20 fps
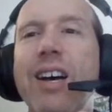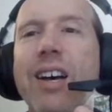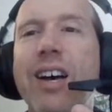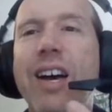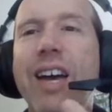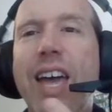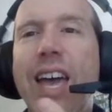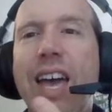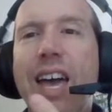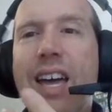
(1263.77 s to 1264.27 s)

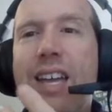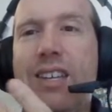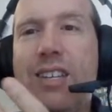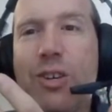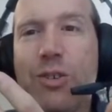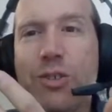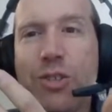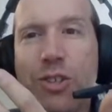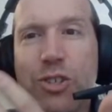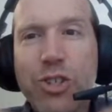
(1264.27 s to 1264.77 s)
And
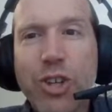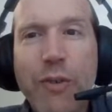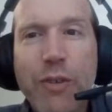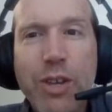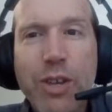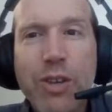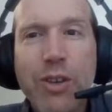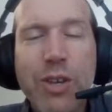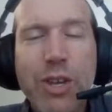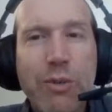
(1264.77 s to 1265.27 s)
the
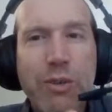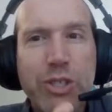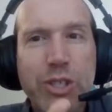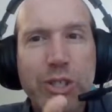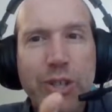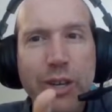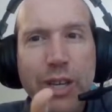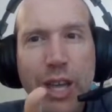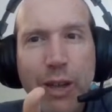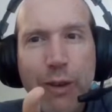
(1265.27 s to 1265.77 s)
Soviet Union was
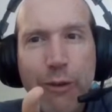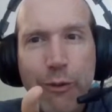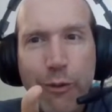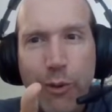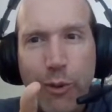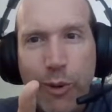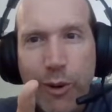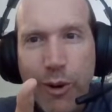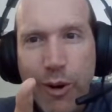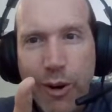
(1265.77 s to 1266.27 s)
looking
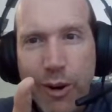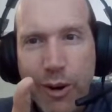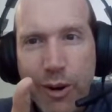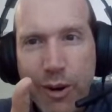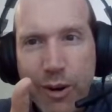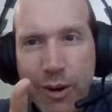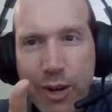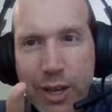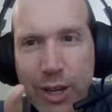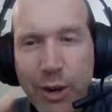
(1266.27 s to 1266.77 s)

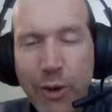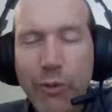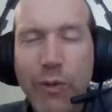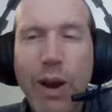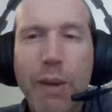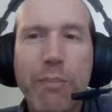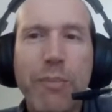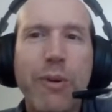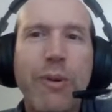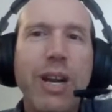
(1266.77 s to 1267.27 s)
for
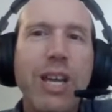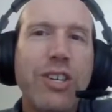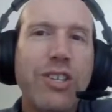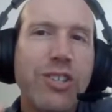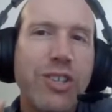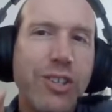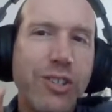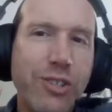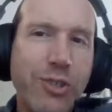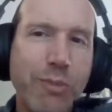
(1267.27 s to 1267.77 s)

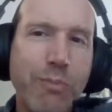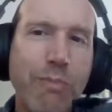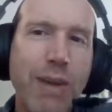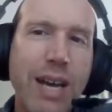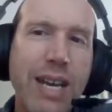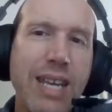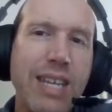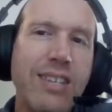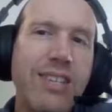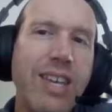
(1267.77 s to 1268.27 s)
reparations,
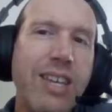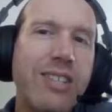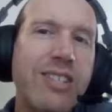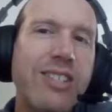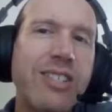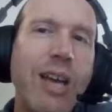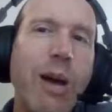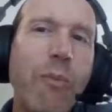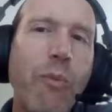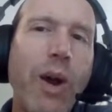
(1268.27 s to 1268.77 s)
money. In
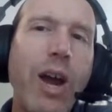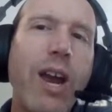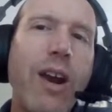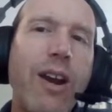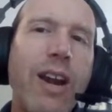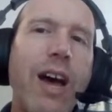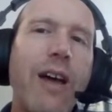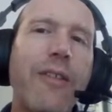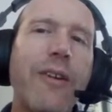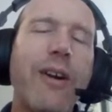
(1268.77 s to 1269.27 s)
some way or
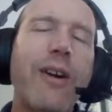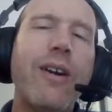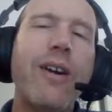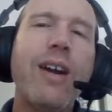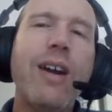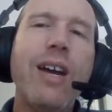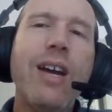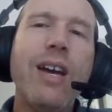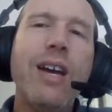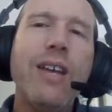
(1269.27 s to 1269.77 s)
another,
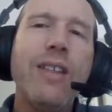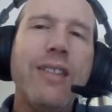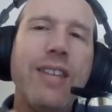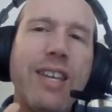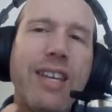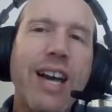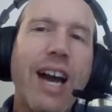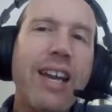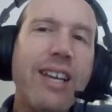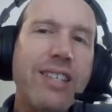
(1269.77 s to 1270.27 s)
the
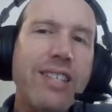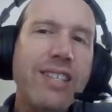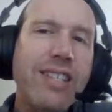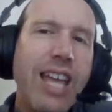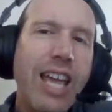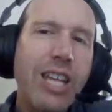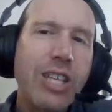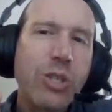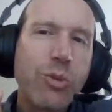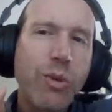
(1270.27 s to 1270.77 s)
United
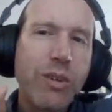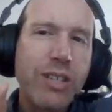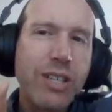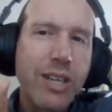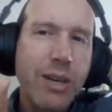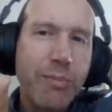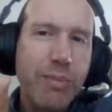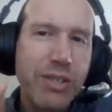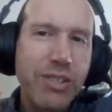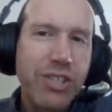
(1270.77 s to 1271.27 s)
States was in
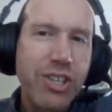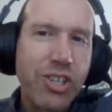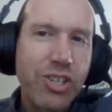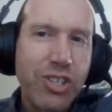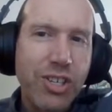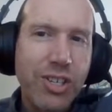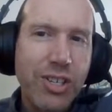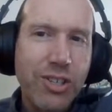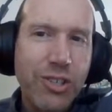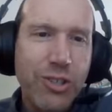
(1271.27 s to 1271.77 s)
a
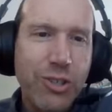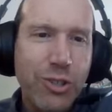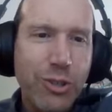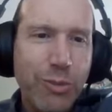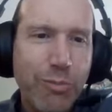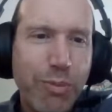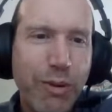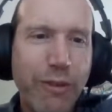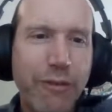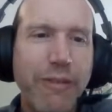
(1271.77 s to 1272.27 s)
position to
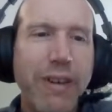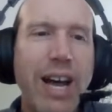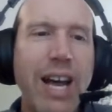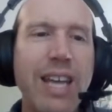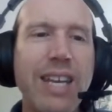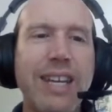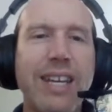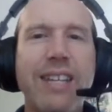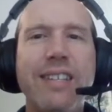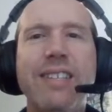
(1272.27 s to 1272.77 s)

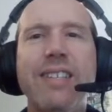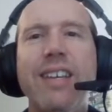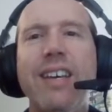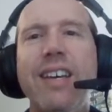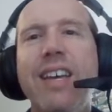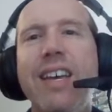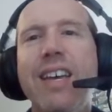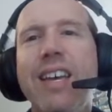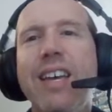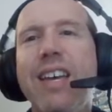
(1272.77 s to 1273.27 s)
provide it.
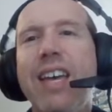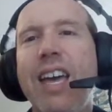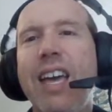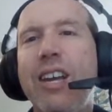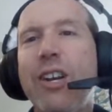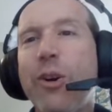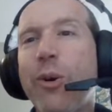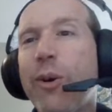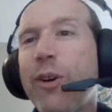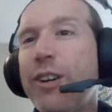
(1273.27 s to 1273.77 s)
And
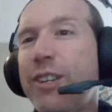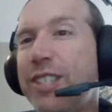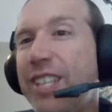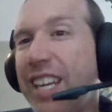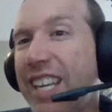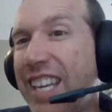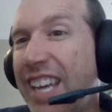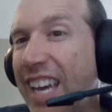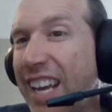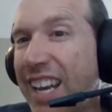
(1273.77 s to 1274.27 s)
in order to
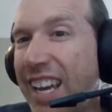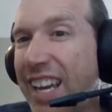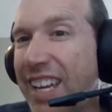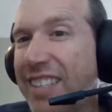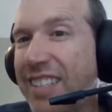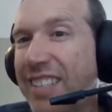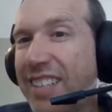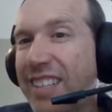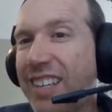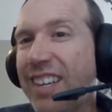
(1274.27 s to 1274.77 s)
get
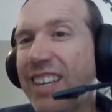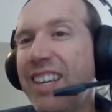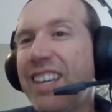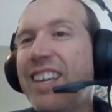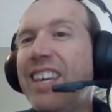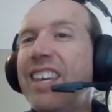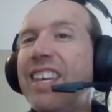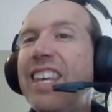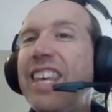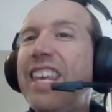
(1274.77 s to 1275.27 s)
it,
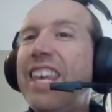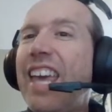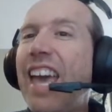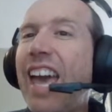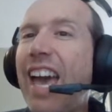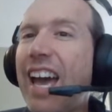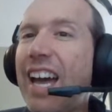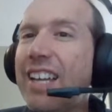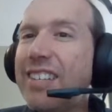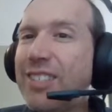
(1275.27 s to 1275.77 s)
he
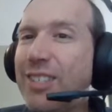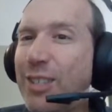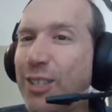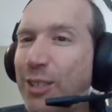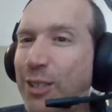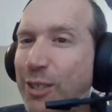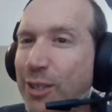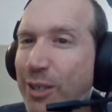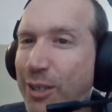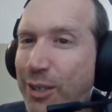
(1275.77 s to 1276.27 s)
had
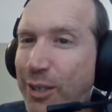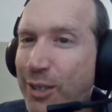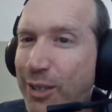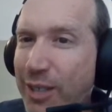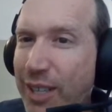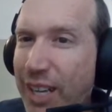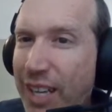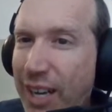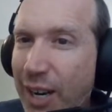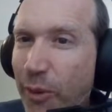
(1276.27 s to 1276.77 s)

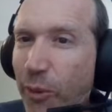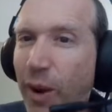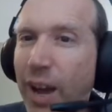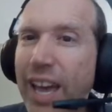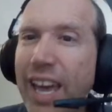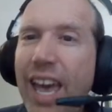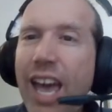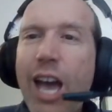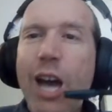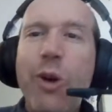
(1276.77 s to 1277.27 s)
to, in a
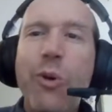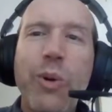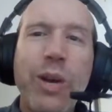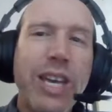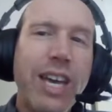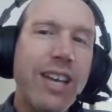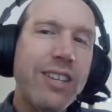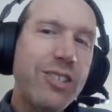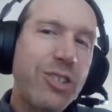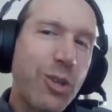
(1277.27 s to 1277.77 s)
way,
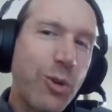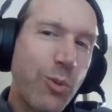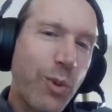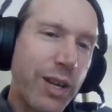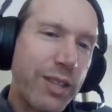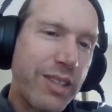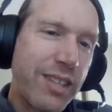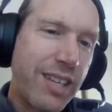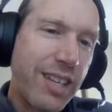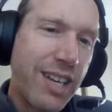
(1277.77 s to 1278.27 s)
acquiesce to
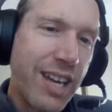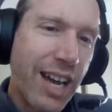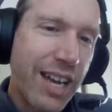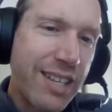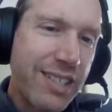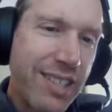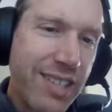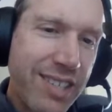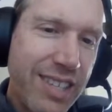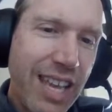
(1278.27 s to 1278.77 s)
what the
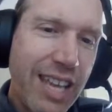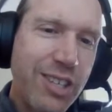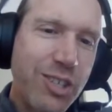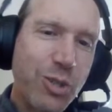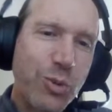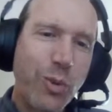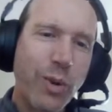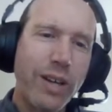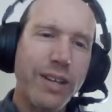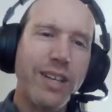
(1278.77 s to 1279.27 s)
United
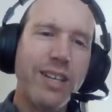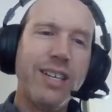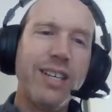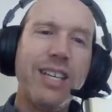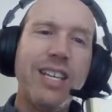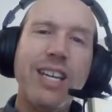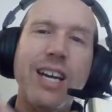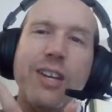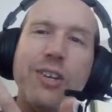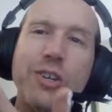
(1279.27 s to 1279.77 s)
States wanted. And
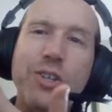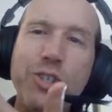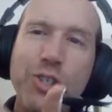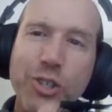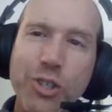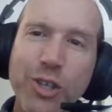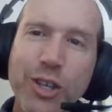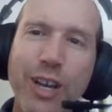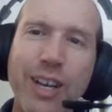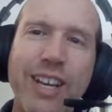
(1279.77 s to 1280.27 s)
he
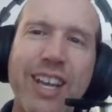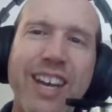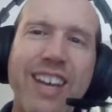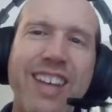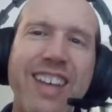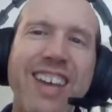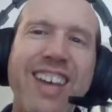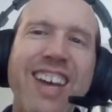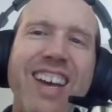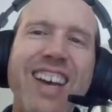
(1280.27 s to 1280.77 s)
understood
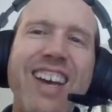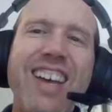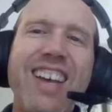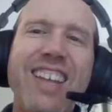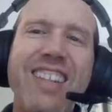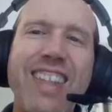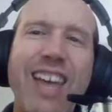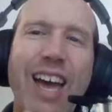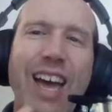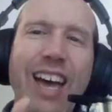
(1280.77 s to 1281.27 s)

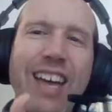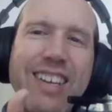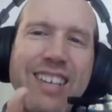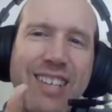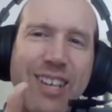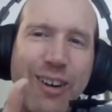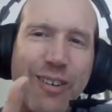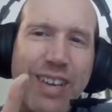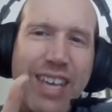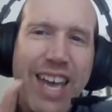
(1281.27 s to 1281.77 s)
that
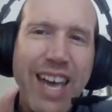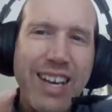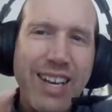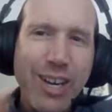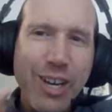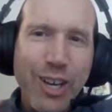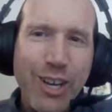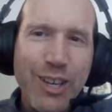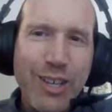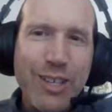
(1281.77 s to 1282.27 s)
he had to
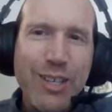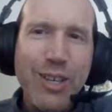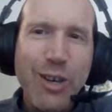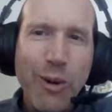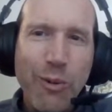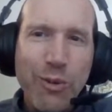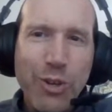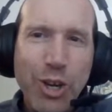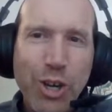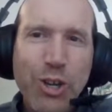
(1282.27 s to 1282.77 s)

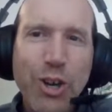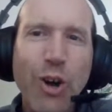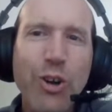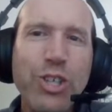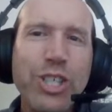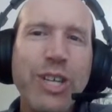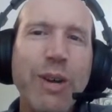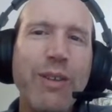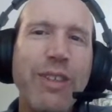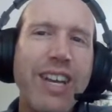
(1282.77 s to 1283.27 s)

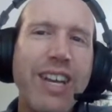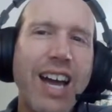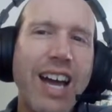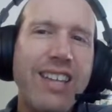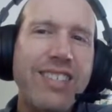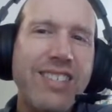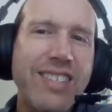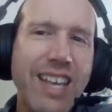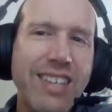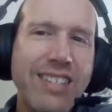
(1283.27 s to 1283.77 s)
negotiate with the
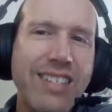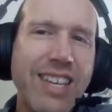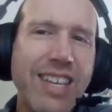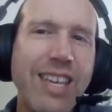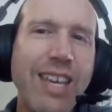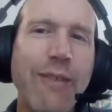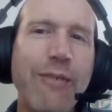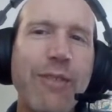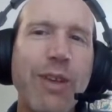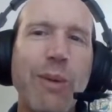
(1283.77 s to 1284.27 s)
United States and
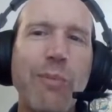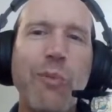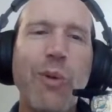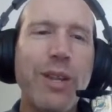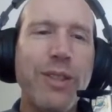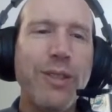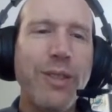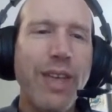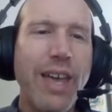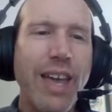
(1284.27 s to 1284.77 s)
give them
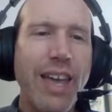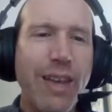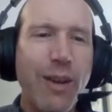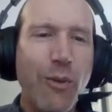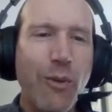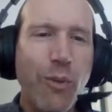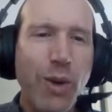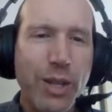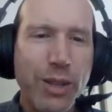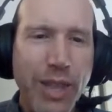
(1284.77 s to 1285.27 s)
what they
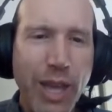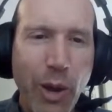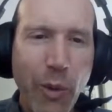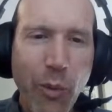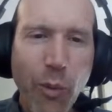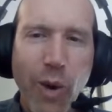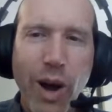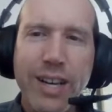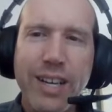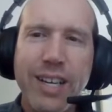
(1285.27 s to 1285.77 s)

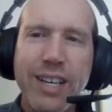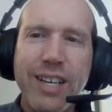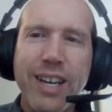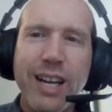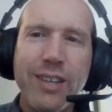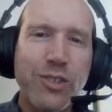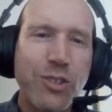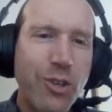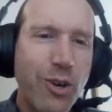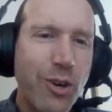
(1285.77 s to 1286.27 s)
wanted
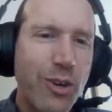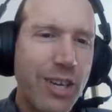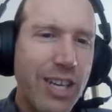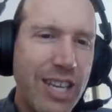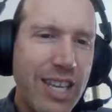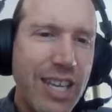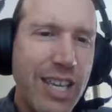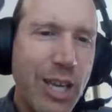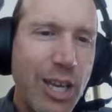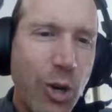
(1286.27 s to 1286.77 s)
on certain
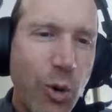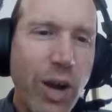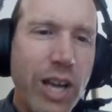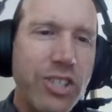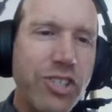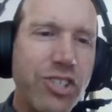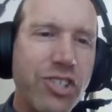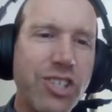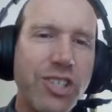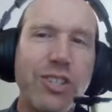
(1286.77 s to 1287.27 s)
key
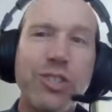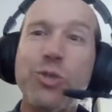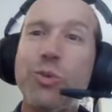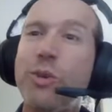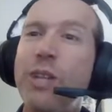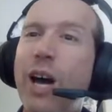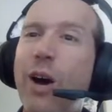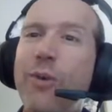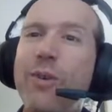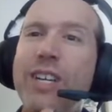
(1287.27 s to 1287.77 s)
questions
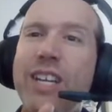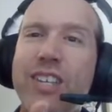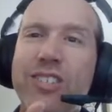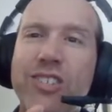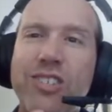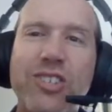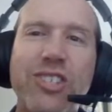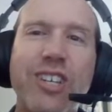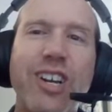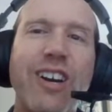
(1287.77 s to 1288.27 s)
without
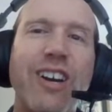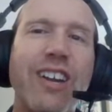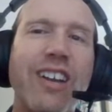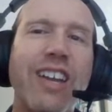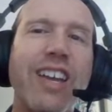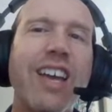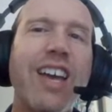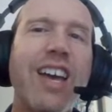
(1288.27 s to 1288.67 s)
necessarily